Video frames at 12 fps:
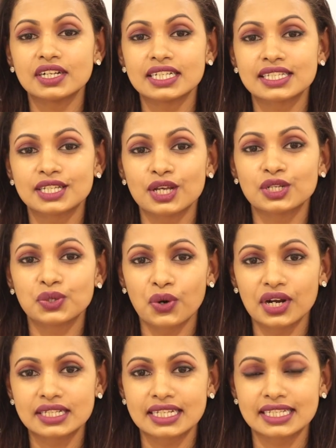registered
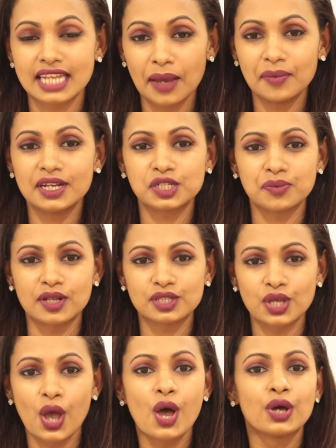tourist establishments
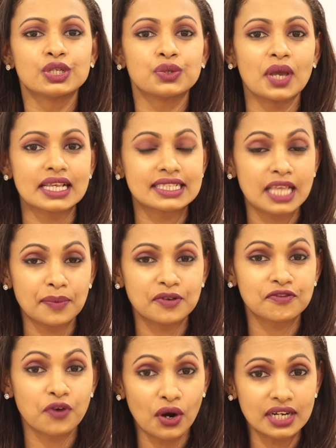to accept
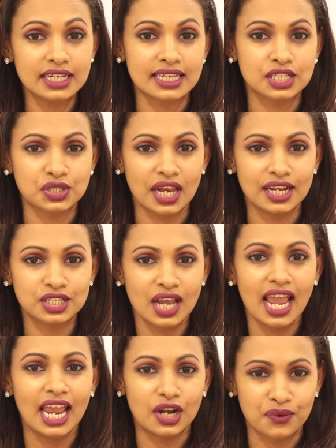foreign exchange
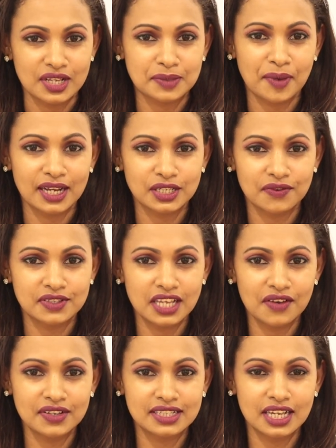in respect of
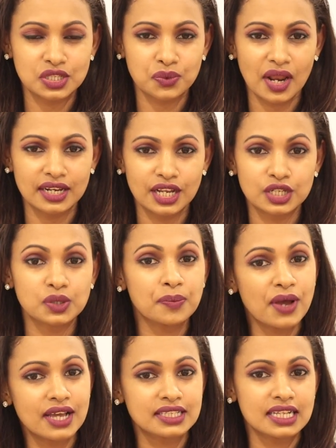services rendered to
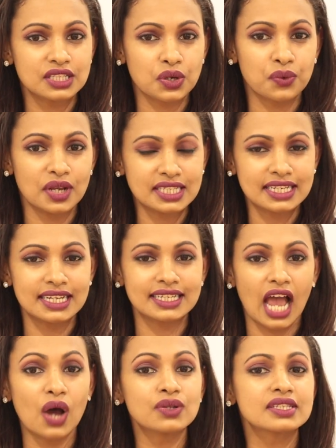persons resident
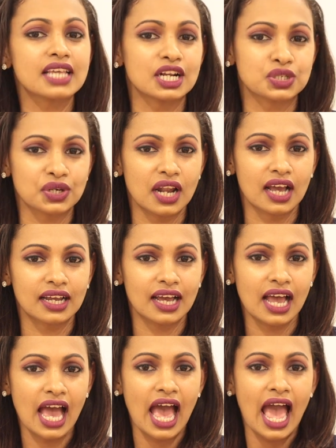outside Sri Lanka
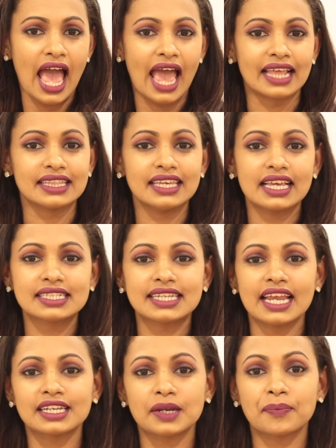and the
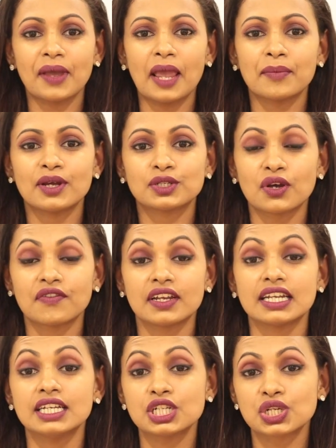extended payment of
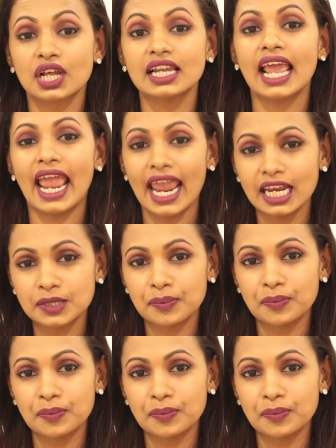an additional 8